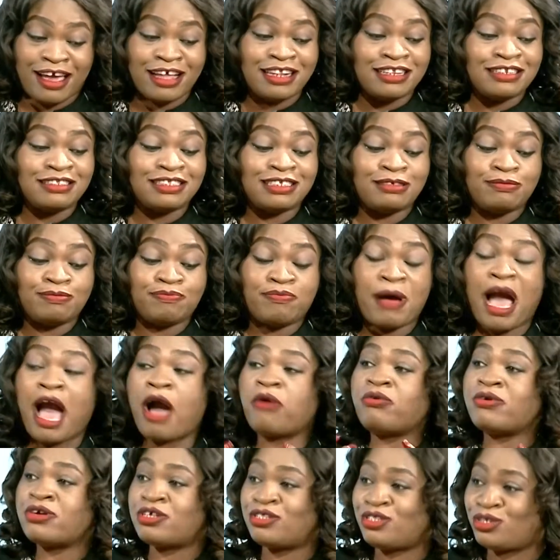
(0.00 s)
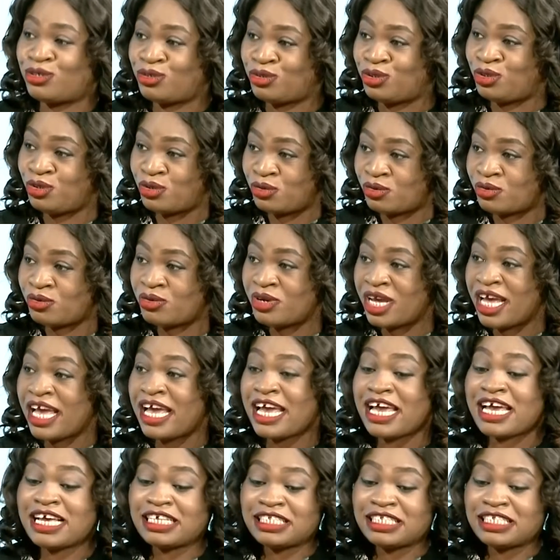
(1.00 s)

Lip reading: empowered to do